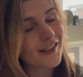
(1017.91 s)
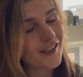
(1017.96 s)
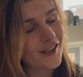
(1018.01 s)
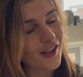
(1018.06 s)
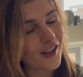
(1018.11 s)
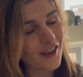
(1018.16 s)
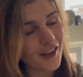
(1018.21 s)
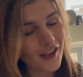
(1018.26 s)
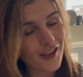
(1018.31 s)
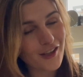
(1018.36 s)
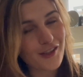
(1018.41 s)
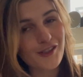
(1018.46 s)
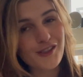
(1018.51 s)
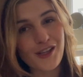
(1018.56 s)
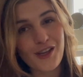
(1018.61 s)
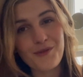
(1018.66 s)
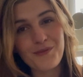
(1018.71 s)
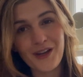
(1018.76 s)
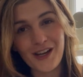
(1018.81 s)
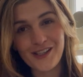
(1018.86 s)
So thank you
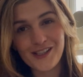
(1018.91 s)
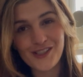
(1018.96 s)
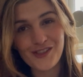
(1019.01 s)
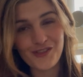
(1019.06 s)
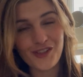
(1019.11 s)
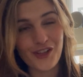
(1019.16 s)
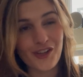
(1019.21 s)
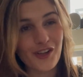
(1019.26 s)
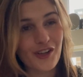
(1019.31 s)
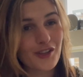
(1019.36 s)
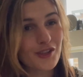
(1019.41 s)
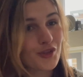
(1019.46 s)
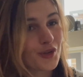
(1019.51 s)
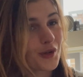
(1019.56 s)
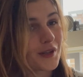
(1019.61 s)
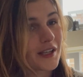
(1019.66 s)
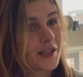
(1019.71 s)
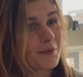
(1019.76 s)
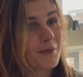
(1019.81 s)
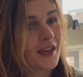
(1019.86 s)
so much for
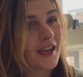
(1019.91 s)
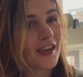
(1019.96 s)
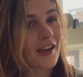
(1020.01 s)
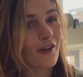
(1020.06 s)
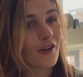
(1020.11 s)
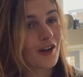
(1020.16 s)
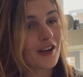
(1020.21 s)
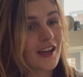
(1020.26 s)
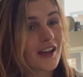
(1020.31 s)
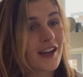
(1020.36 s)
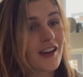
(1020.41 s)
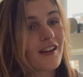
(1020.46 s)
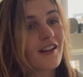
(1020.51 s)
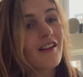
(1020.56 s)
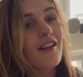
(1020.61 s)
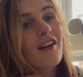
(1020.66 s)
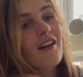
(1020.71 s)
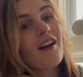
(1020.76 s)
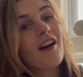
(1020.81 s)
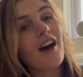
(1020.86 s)
joining me on it,
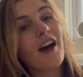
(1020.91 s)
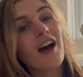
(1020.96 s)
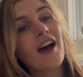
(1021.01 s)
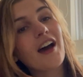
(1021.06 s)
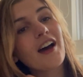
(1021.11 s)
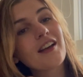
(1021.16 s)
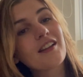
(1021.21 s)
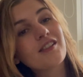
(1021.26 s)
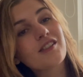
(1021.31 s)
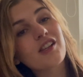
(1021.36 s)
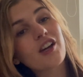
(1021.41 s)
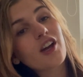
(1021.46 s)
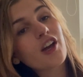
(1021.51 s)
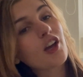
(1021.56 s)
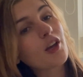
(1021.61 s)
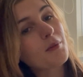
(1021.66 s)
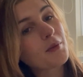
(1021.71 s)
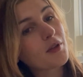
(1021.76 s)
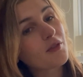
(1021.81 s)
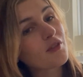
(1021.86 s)
and I
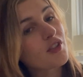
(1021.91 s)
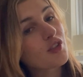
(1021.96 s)
hope you've